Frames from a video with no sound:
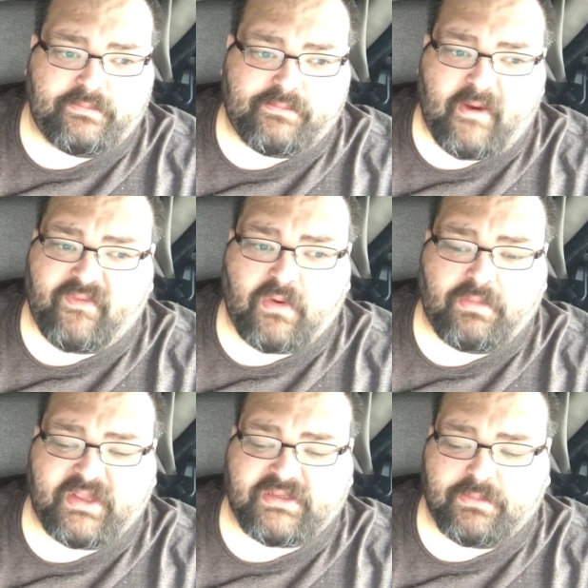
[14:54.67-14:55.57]

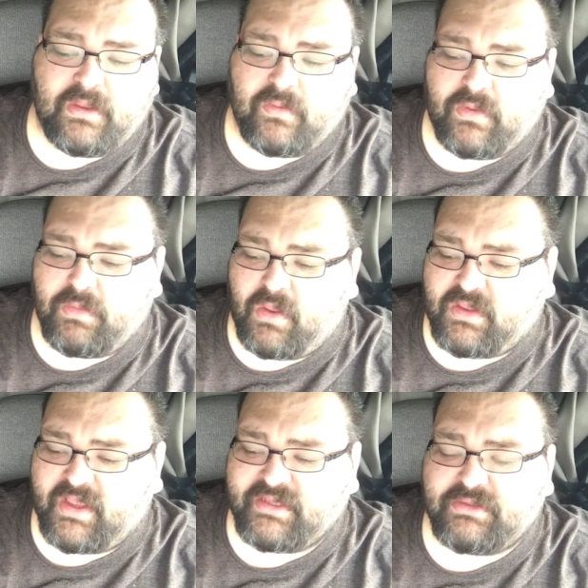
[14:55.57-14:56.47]
Preferably something with
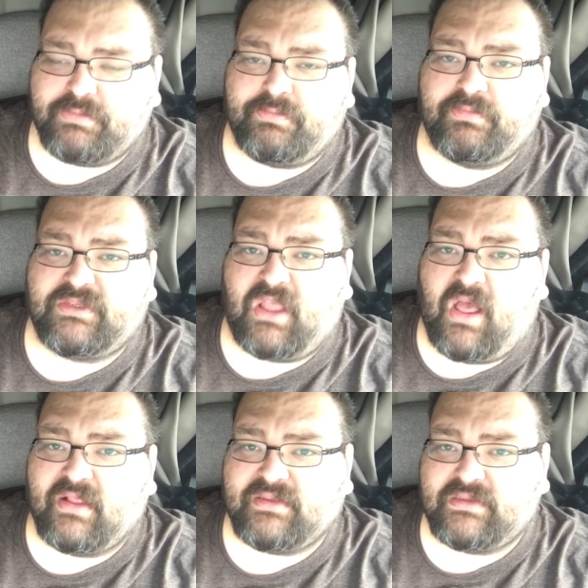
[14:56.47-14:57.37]

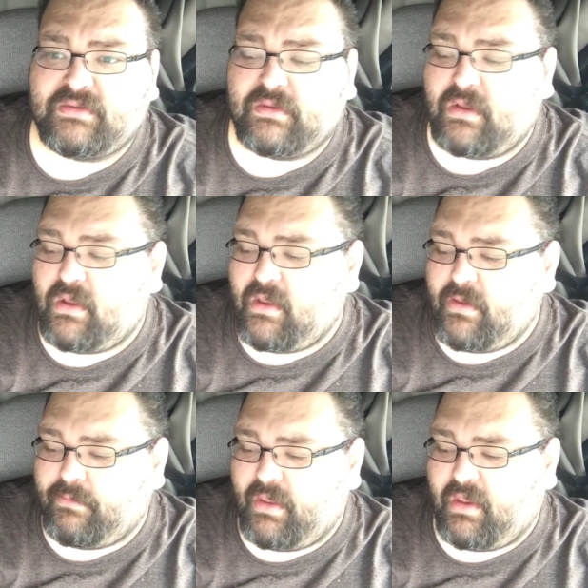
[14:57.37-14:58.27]
multi-slots
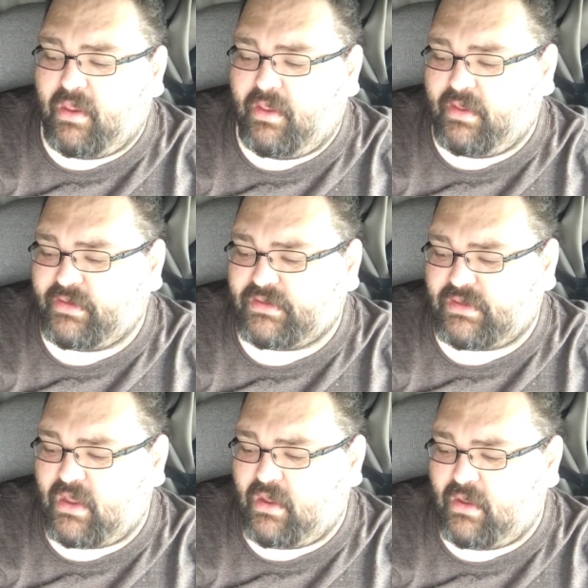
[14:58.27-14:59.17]

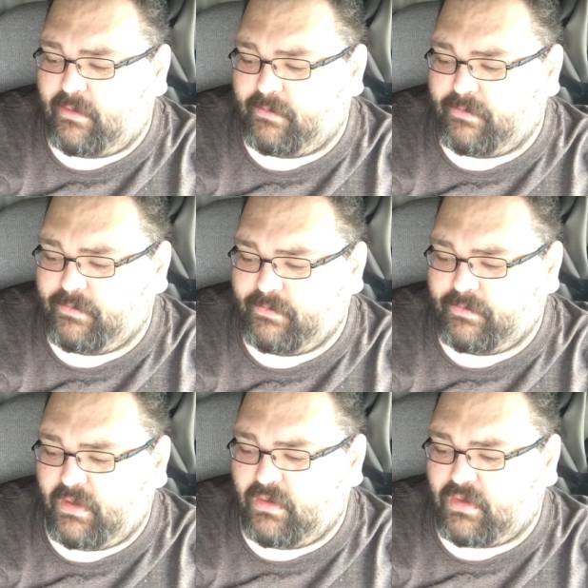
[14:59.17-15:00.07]
because,
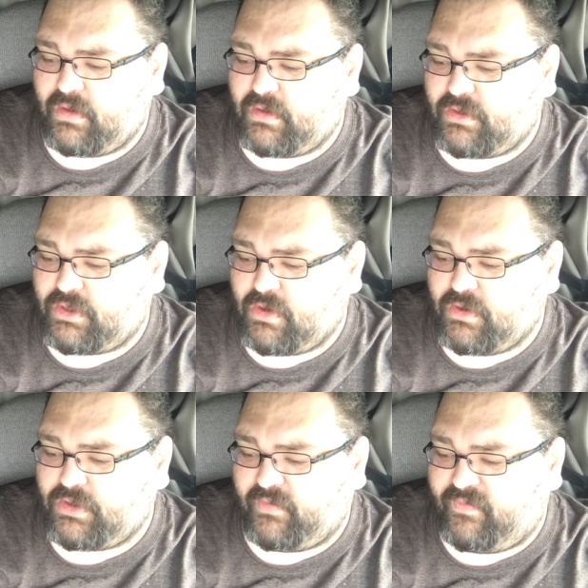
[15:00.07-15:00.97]
you can charge your